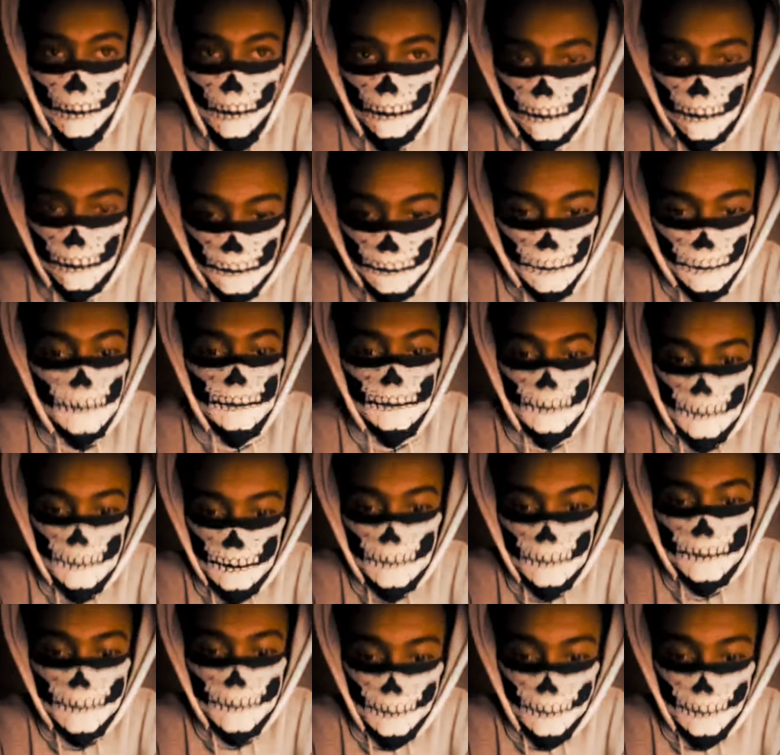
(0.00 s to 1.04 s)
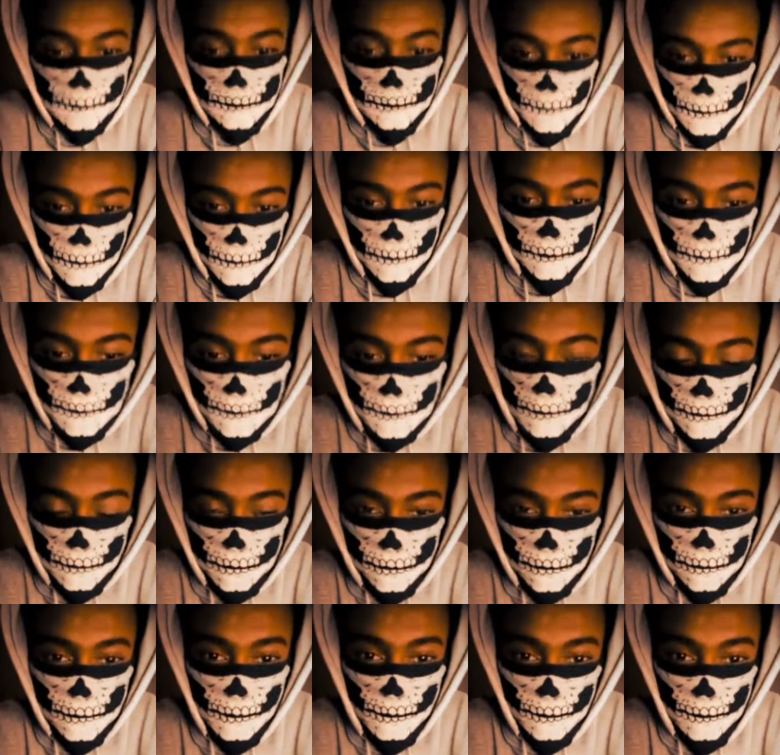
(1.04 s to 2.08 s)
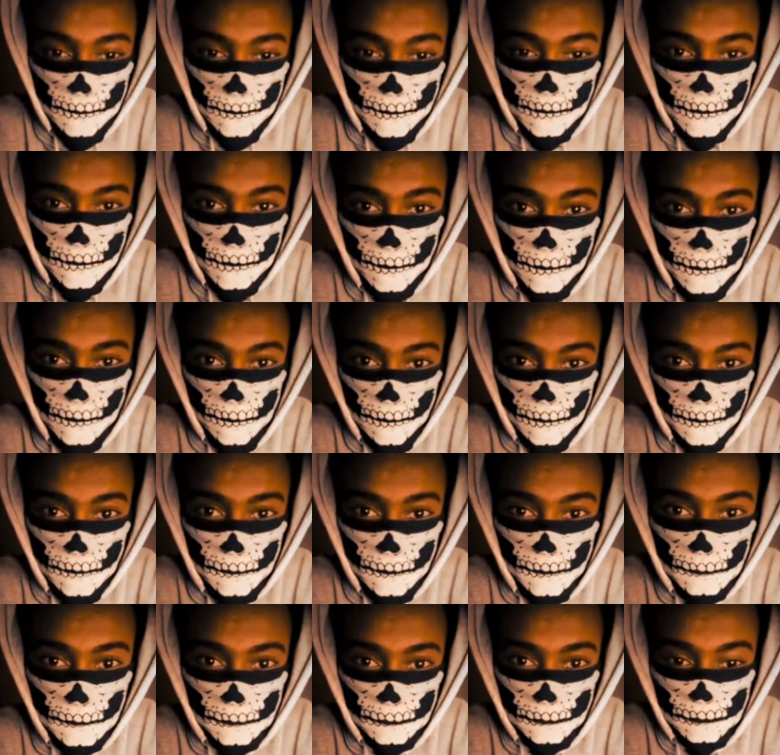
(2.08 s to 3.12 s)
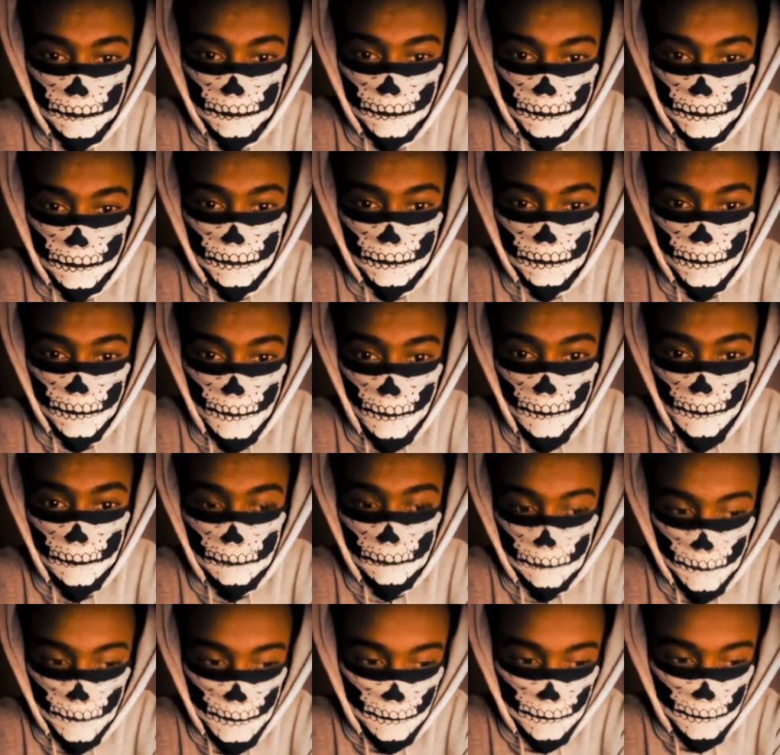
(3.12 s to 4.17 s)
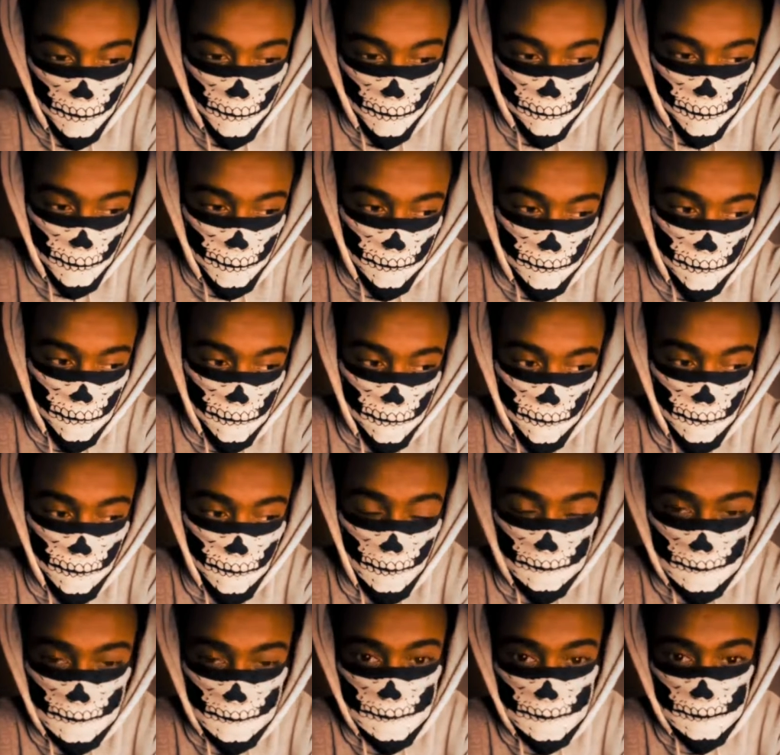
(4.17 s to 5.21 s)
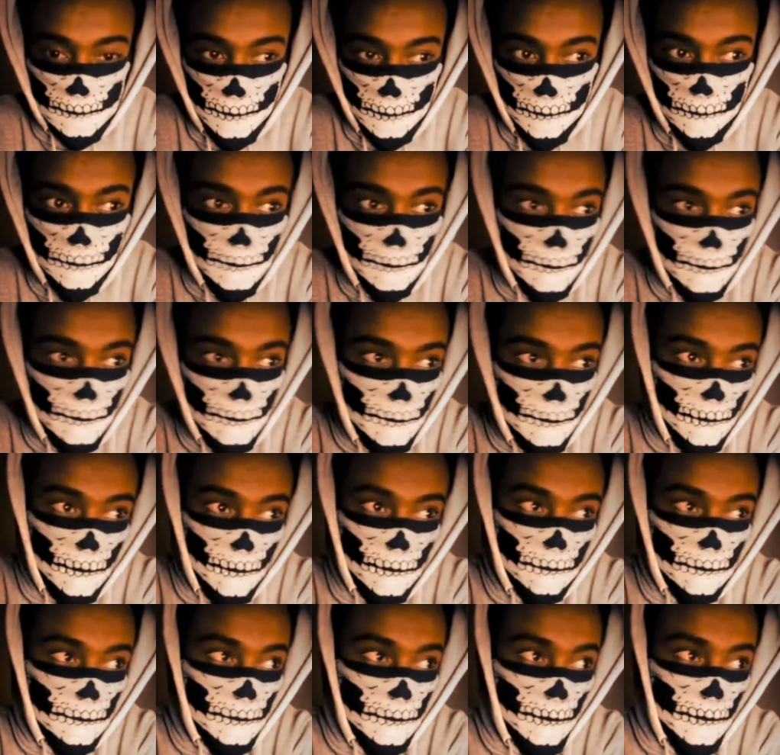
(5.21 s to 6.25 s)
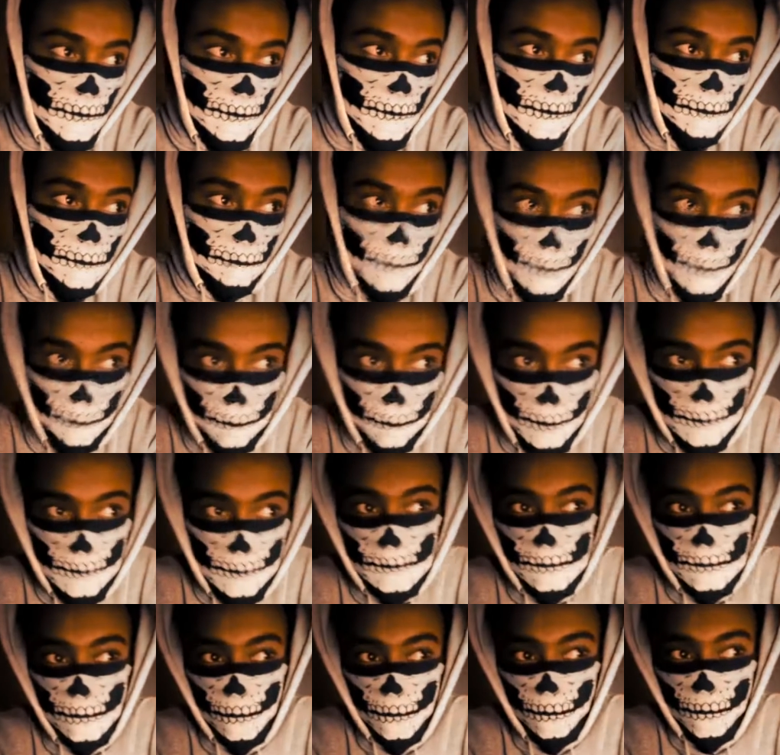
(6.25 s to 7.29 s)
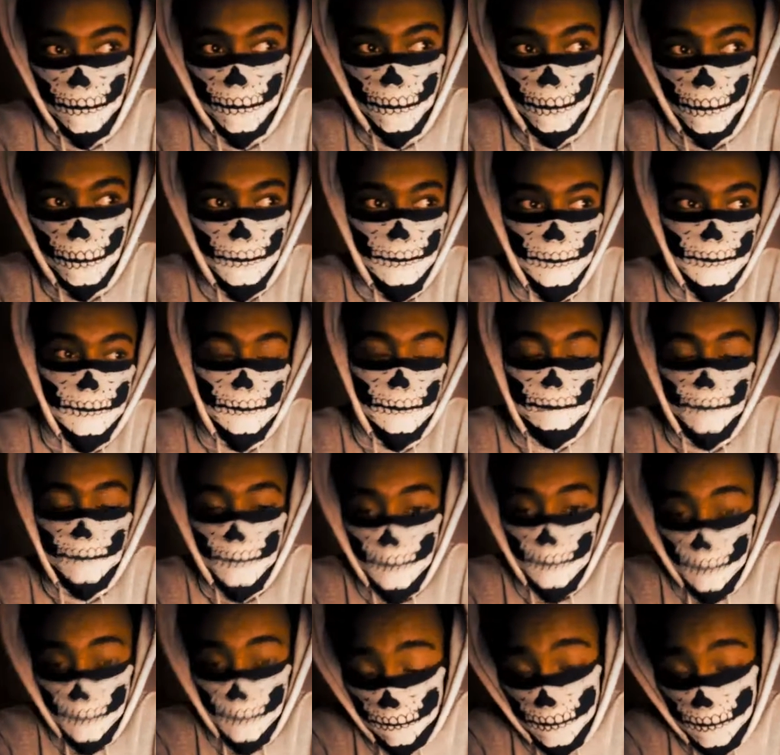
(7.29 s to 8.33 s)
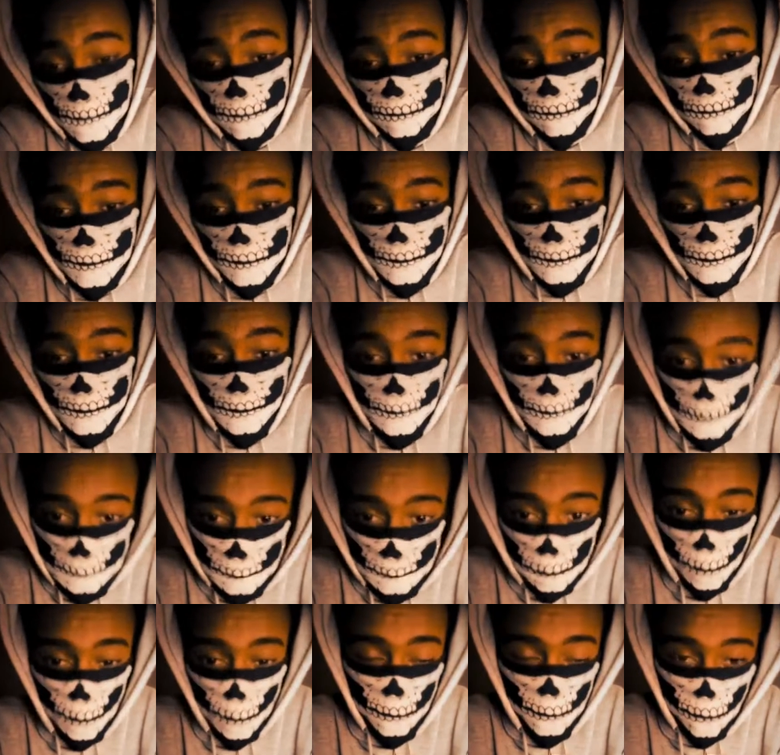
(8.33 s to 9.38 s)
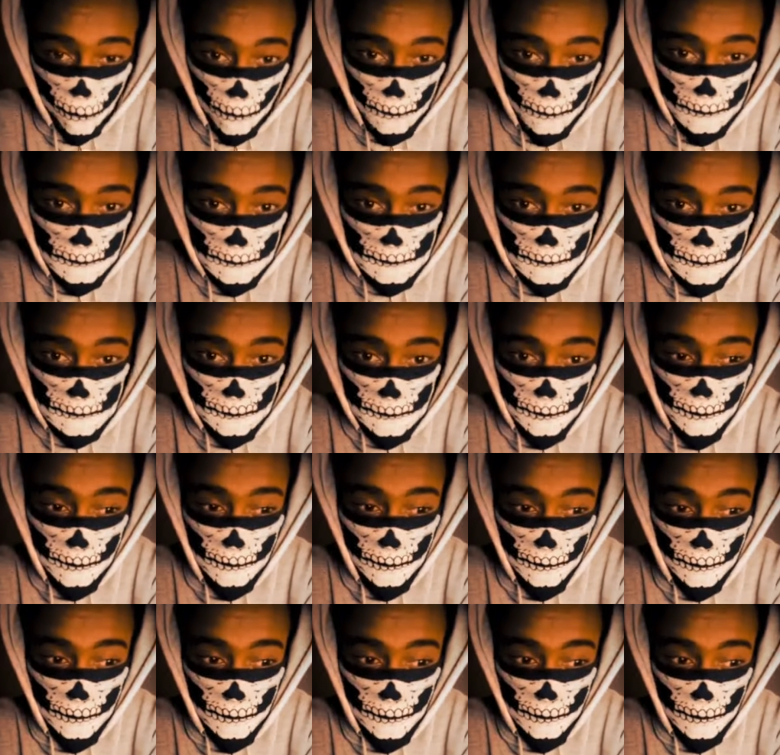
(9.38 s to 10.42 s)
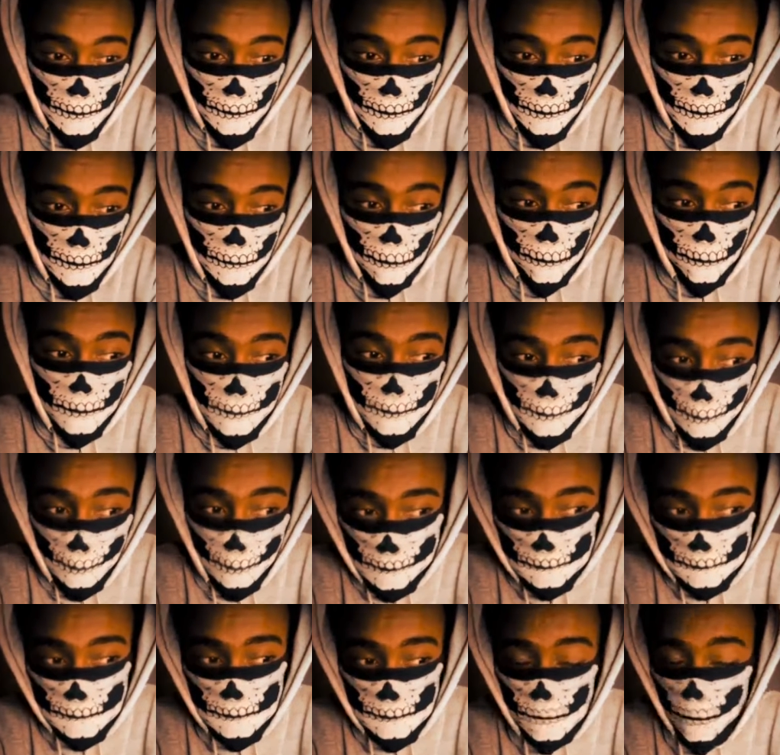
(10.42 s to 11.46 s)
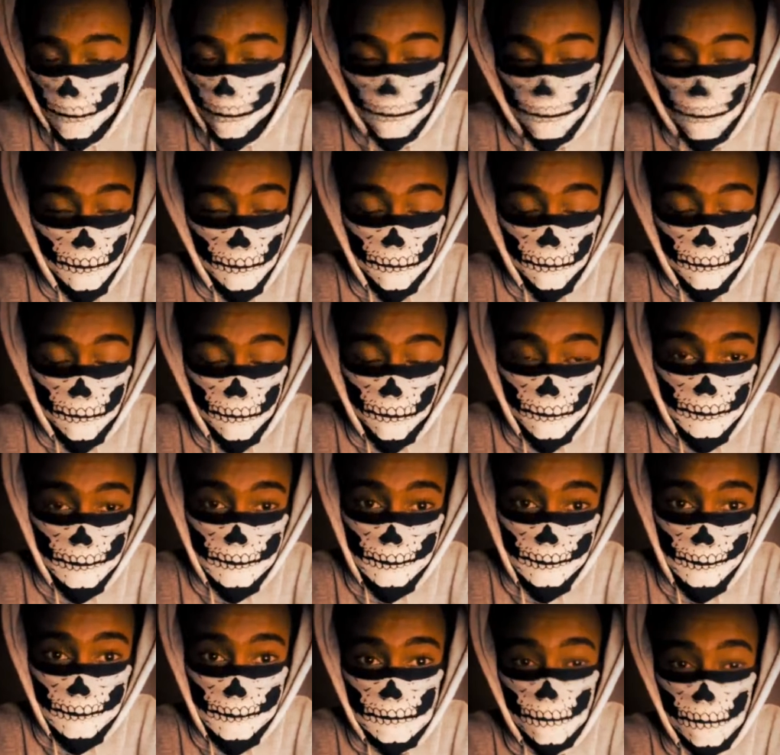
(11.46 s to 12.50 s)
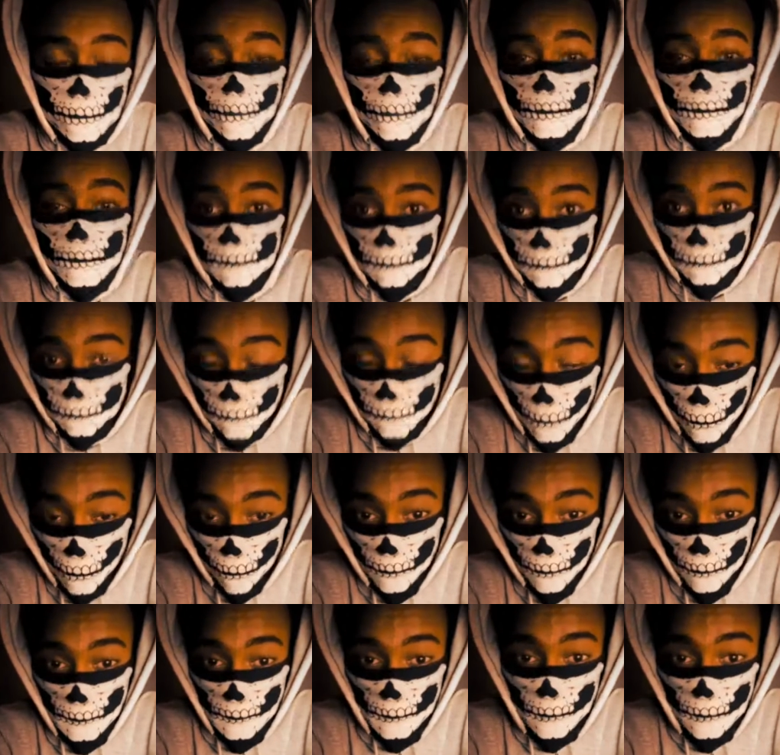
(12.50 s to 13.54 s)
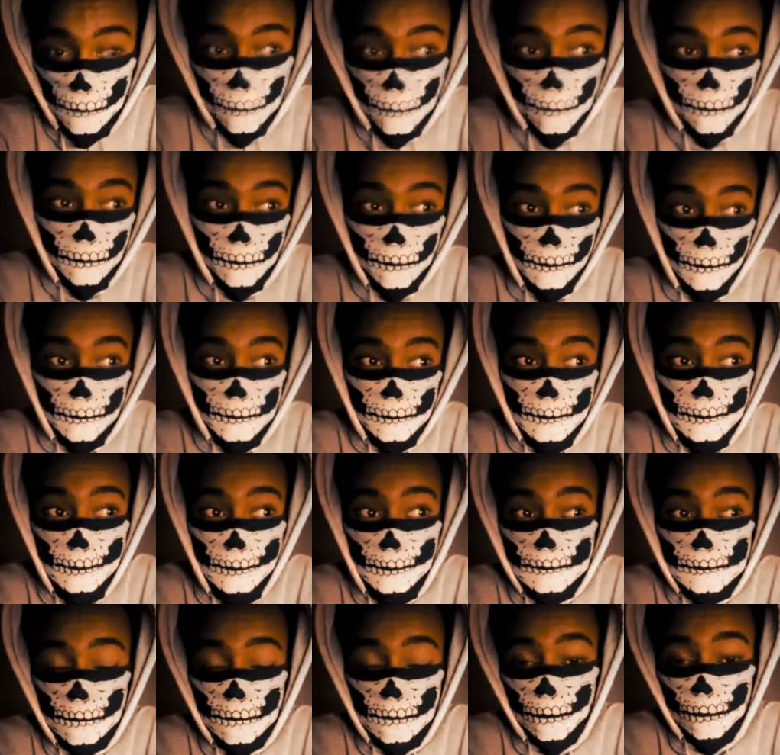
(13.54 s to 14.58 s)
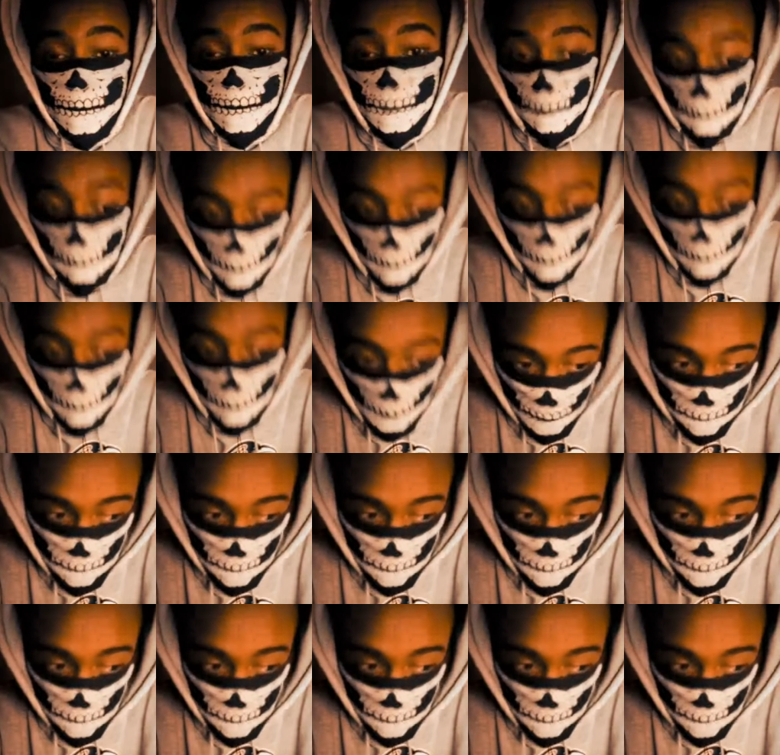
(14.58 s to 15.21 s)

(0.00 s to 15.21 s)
would say this is challenging. This is actually challenging. Yeah, it's very challenging. As I said, the bypasses you can do, and even if the exploit works and you get access, you're not going to get access to the phone. You're going to get access to the mail